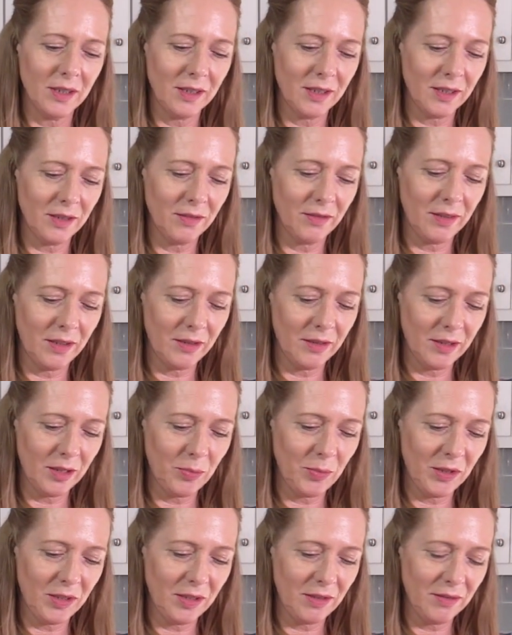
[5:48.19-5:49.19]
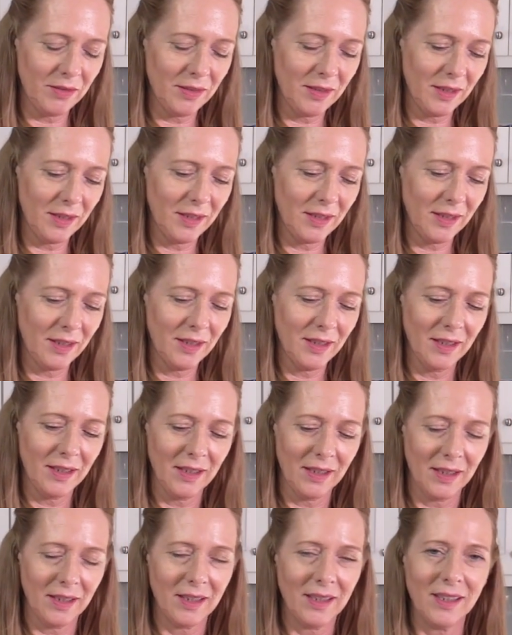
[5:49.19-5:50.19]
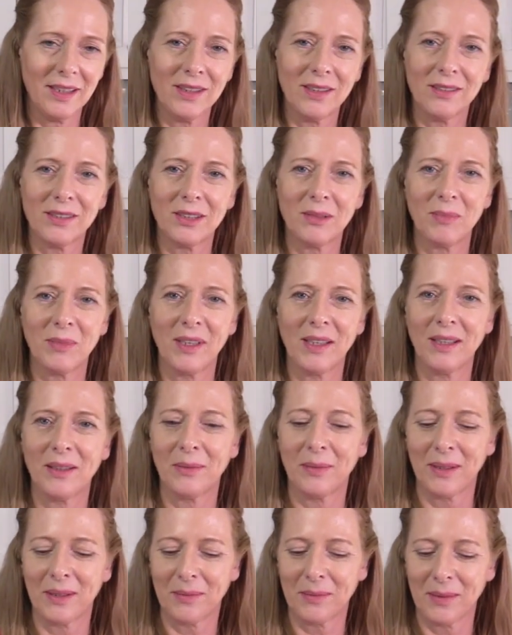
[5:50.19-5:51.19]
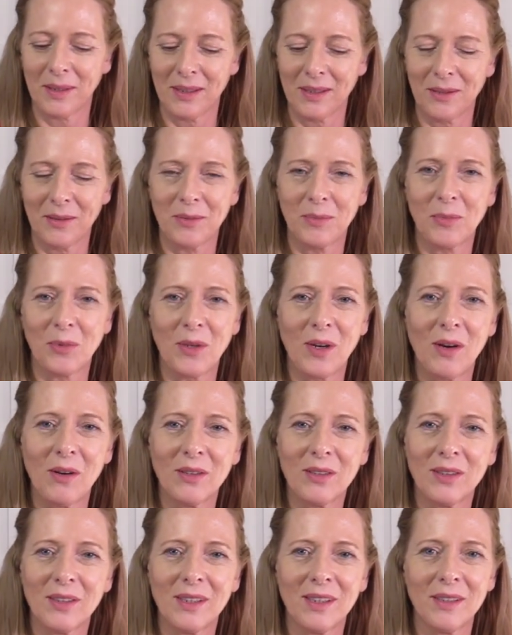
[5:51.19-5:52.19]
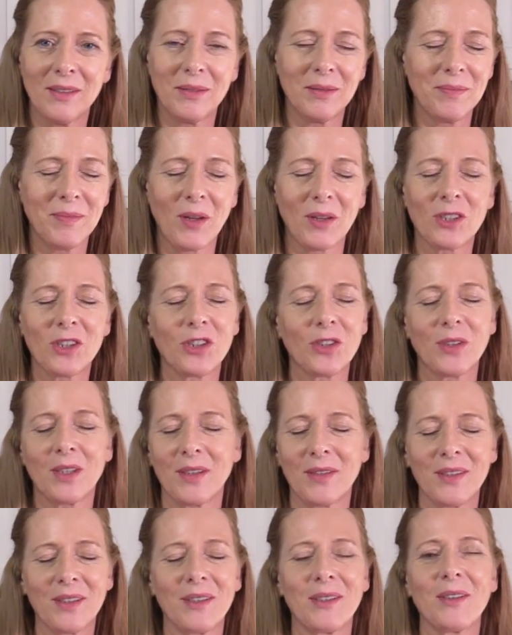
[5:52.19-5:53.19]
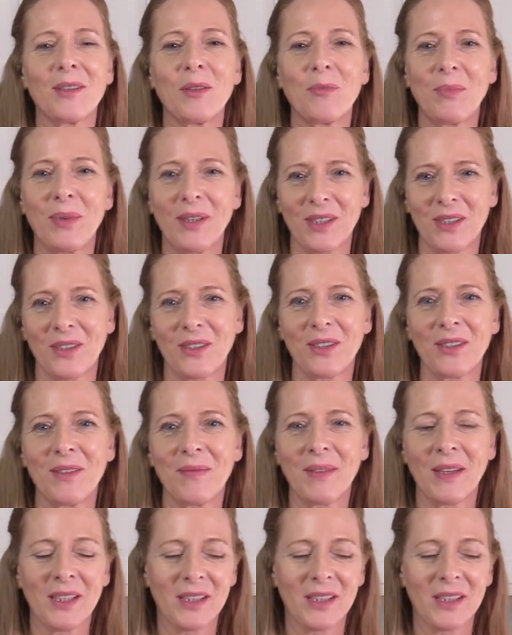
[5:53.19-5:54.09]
It's a very specific kind of smell when you brown, not sugar, the butter.